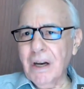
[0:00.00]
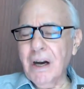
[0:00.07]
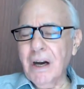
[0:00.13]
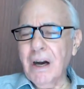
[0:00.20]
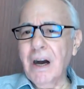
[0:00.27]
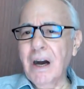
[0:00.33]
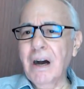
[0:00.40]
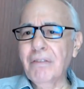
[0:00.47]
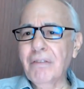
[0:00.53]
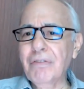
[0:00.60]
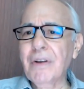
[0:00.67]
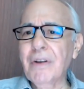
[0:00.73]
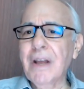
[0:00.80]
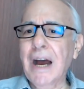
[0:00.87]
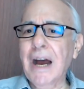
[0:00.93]
uh,
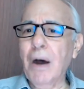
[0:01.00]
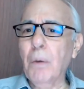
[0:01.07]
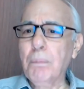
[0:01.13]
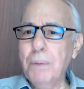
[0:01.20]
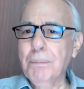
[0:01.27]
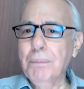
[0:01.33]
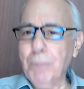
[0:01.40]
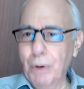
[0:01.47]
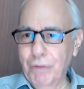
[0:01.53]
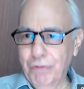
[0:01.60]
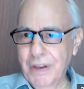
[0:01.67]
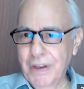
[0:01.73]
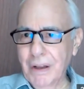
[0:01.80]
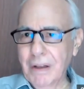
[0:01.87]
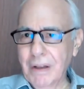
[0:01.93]
of how people
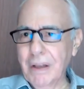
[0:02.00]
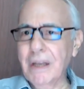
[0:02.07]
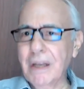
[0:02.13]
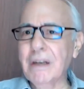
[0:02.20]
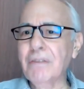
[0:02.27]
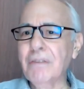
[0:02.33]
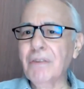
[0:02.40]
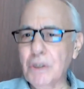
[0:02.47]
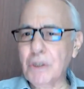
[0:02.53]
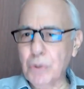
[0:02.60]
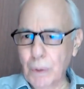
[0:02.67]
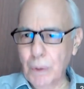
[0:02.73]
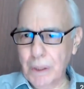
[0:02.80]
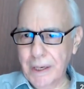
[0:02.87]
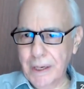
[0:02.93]
feel
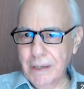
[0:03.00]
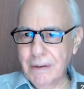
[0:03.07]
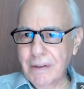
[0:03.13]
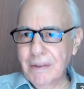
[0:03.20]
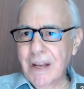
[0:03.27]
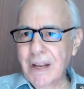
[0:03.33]
individually.